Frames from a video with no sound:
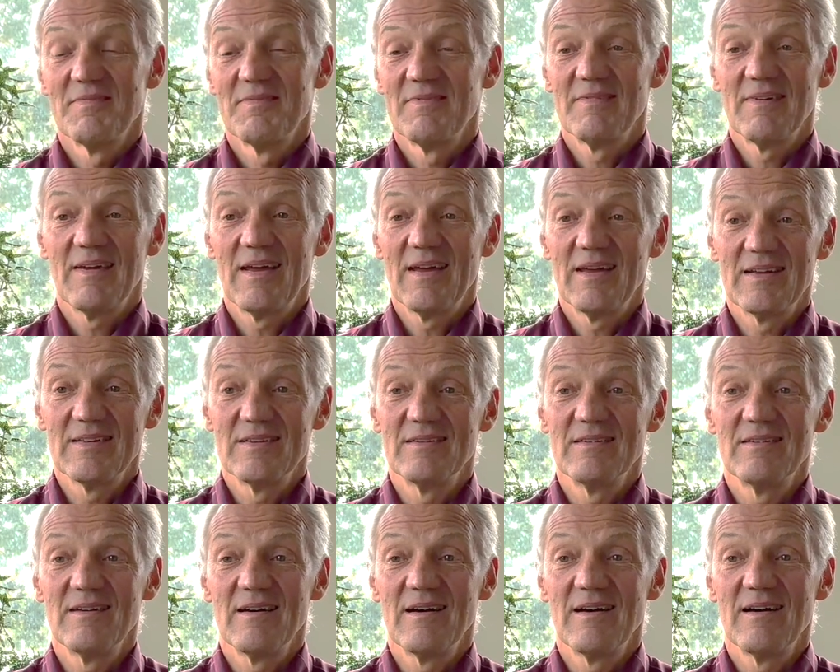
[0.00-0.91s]

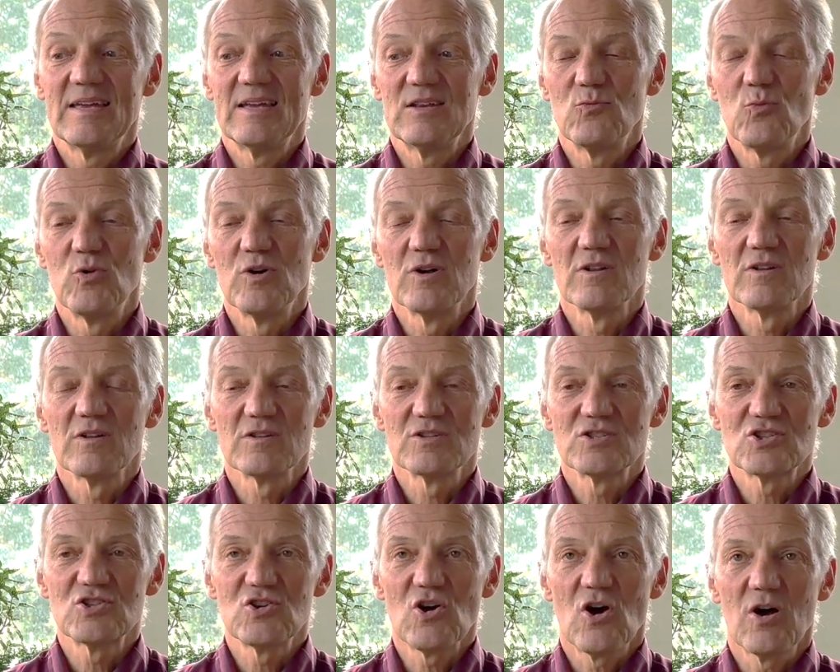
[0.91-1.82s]
and it will
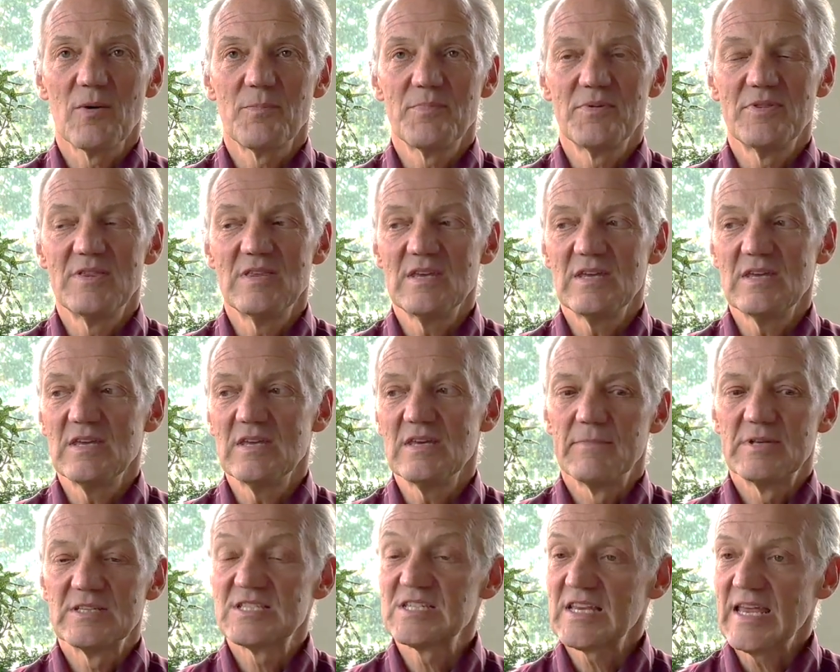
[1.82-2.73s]
stop the
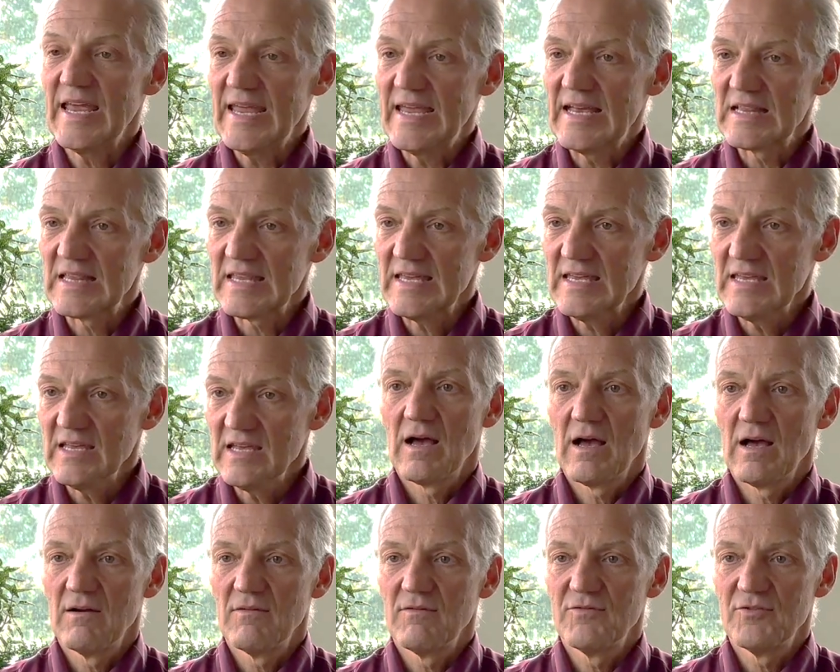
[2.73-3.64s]
scaling
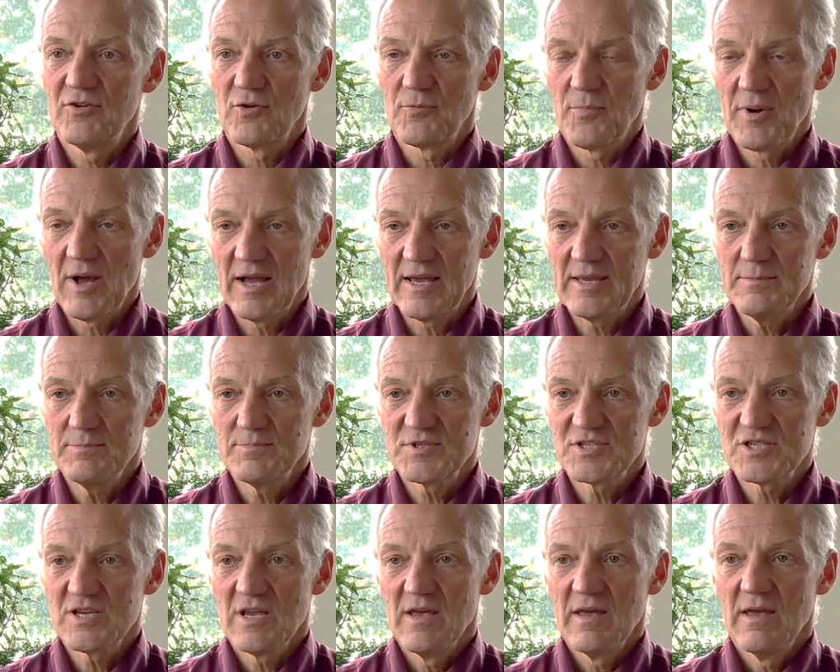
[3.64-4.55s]
of your
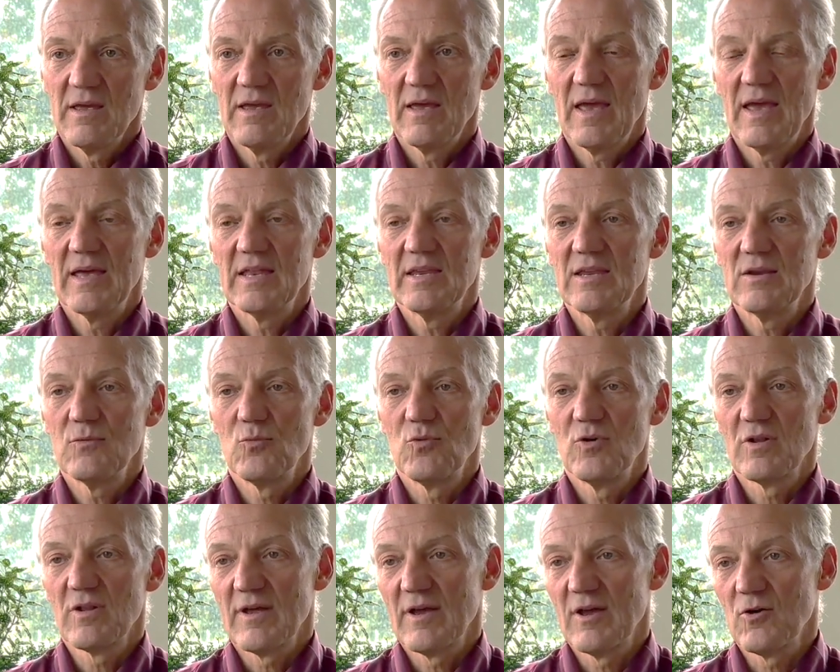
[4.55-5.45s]
pipes, and it
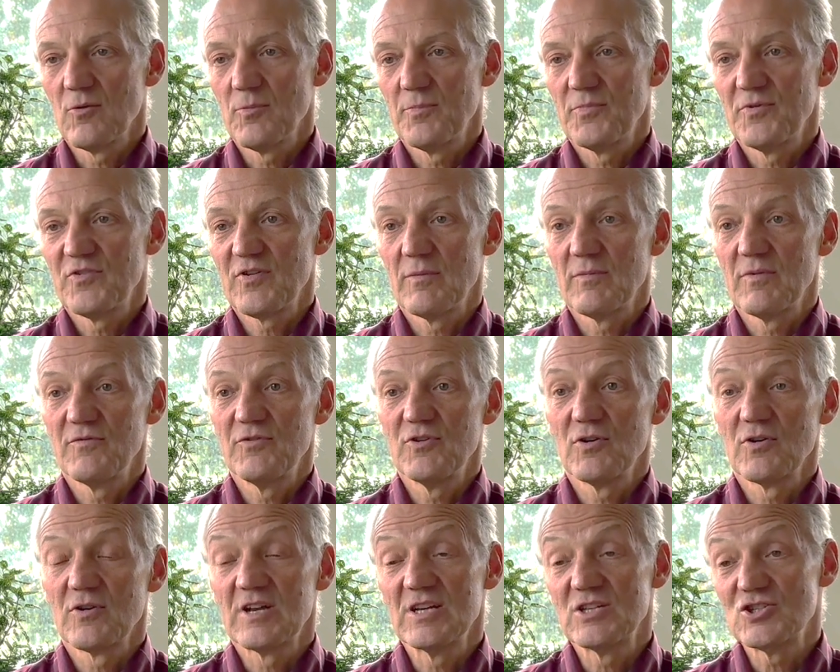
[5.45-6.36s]
will help some of
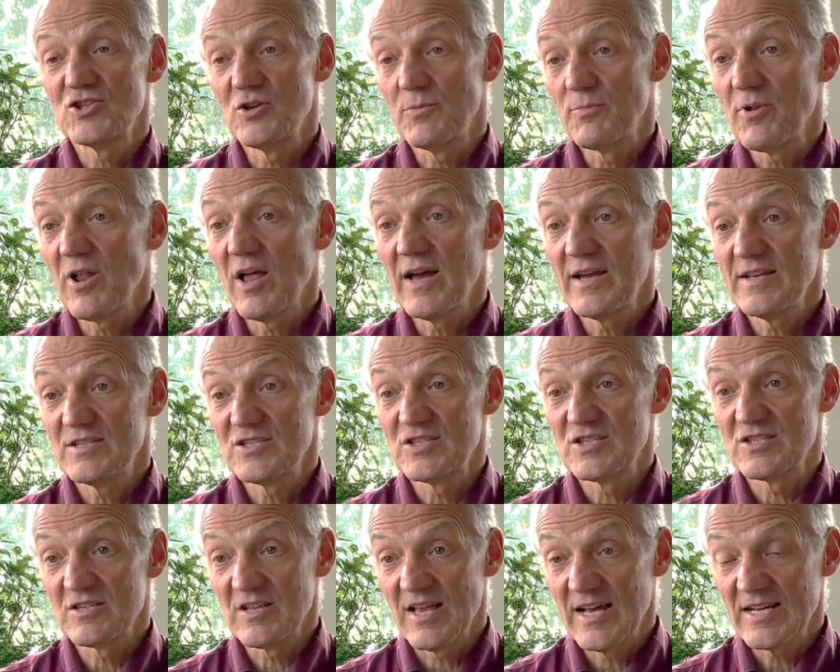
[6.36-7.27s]
your kitchen
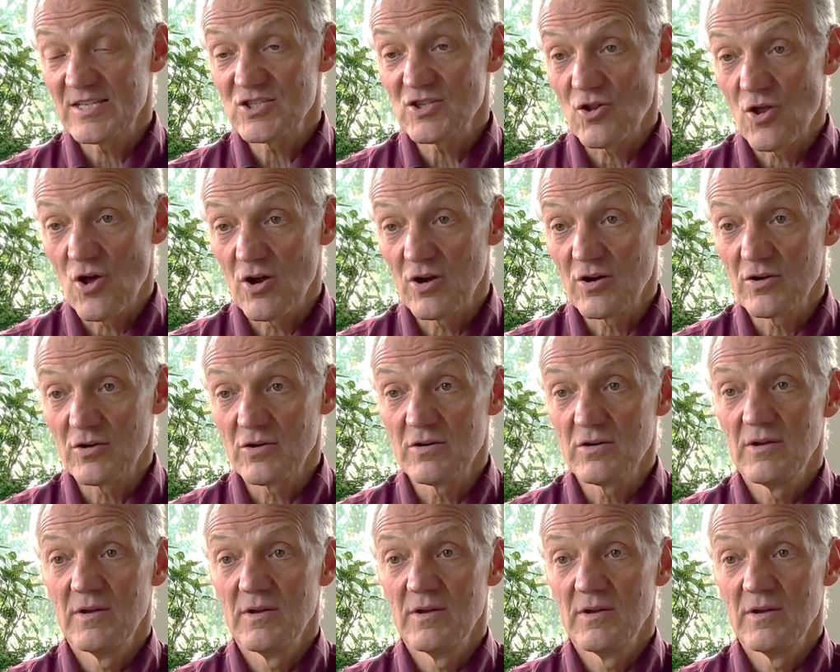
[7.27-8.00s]
appliances last longer.